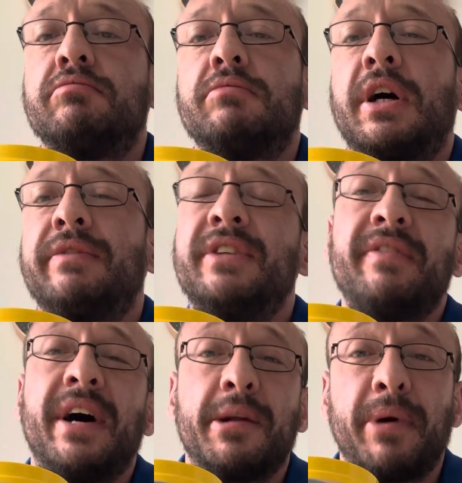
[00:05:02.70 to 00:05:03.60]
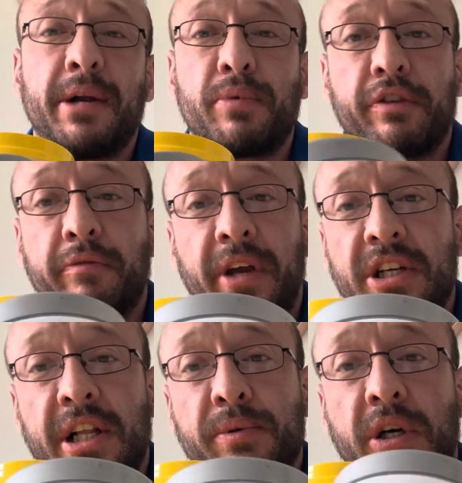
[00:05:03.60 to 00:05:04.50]
I've never had a bad product from
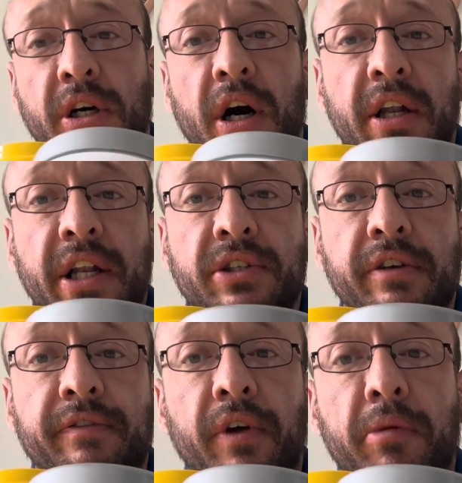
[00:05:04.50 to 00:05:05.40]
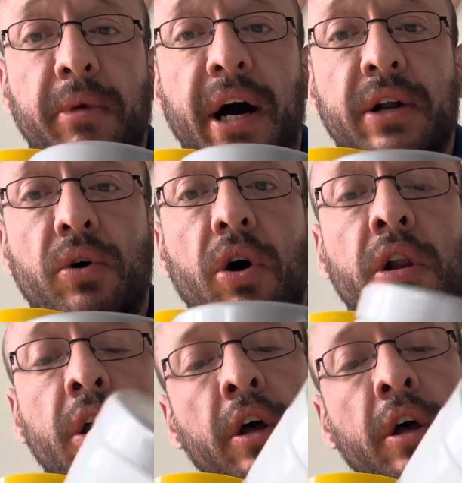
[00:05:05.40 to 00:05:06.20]
HR Labs, so I can't literally fault them at all.